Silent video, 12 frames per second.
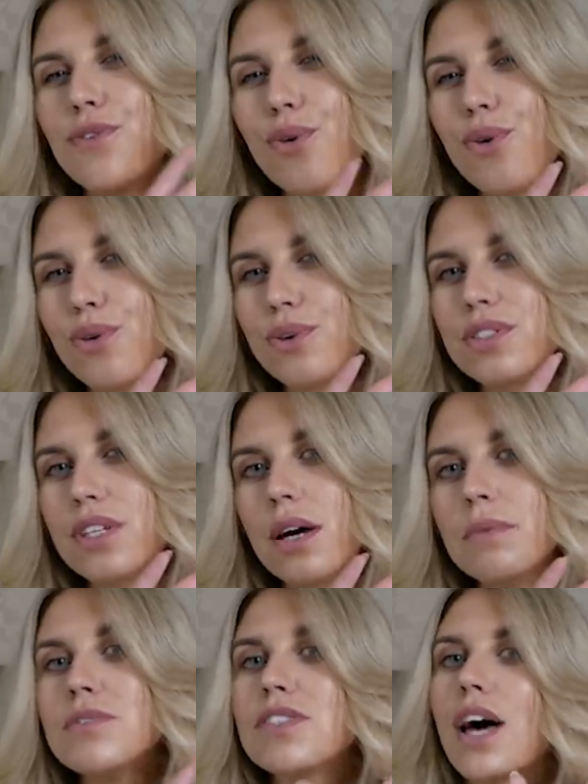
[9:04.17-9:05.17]
for
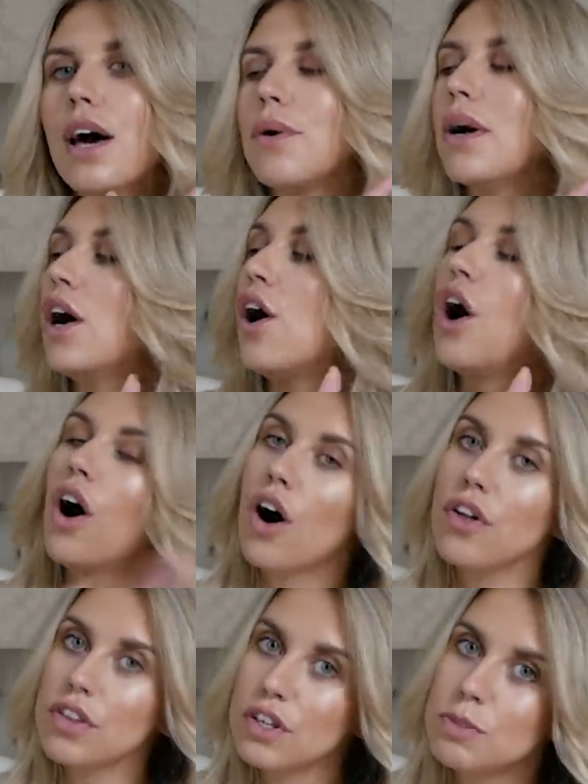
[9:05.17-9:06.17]
autumn, so
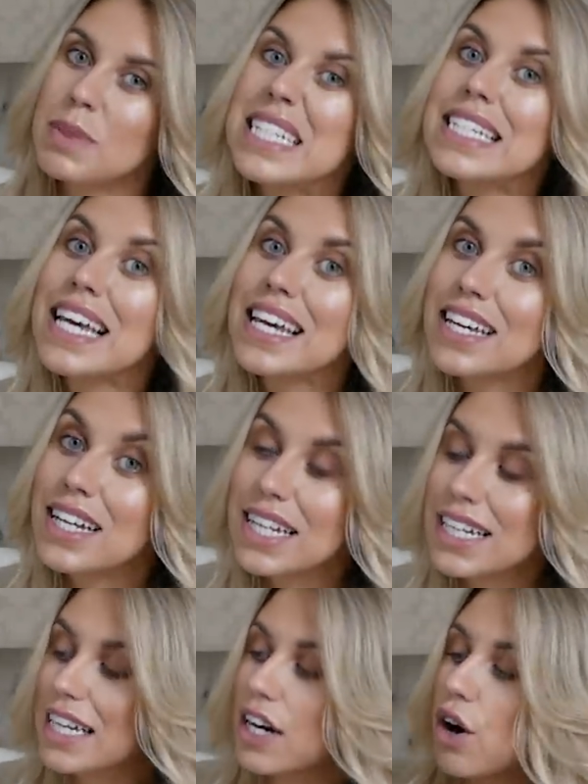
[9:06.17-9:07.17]
on those
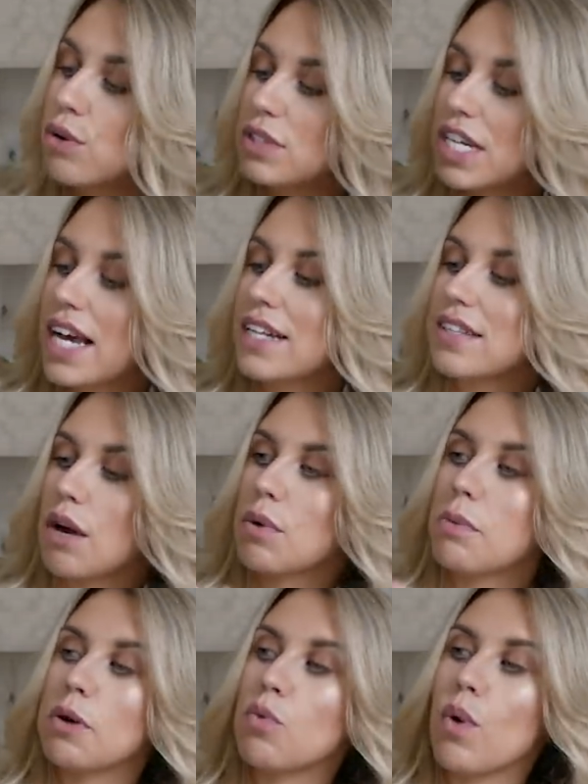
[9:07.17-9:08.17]
particularly cold days I
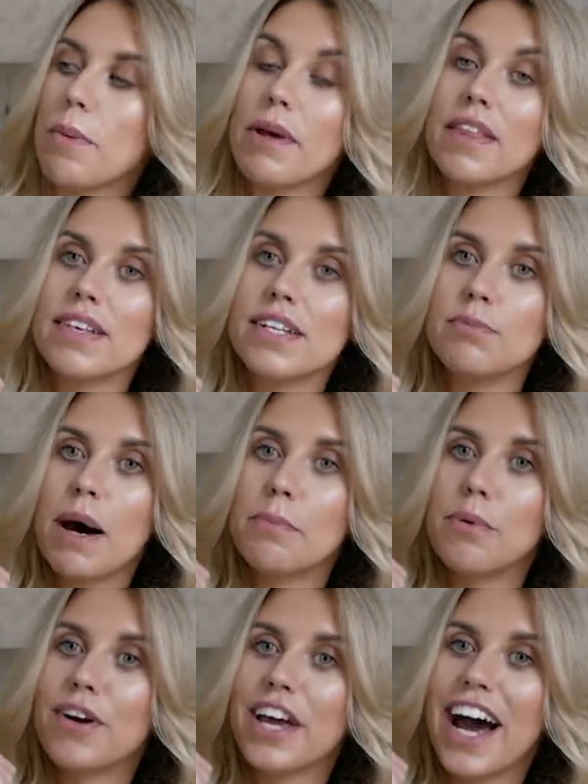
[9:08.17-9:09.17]
will be whipping this bad
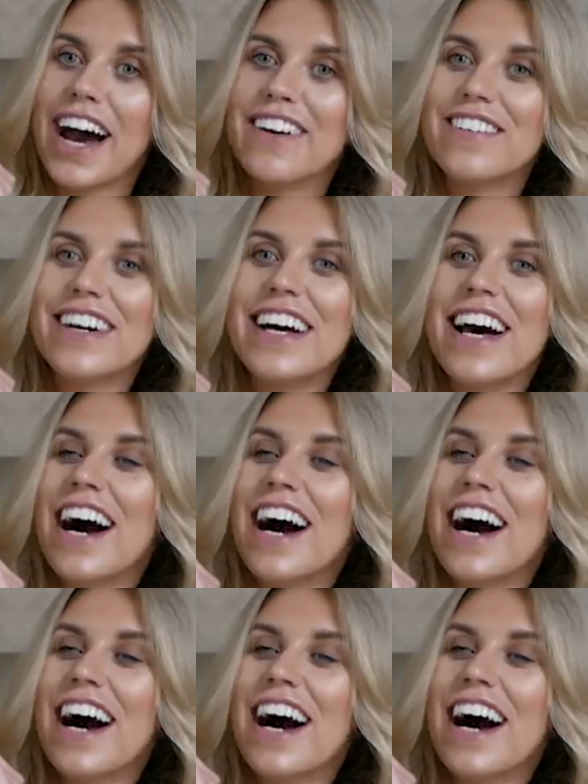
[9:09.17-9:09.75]
boy out.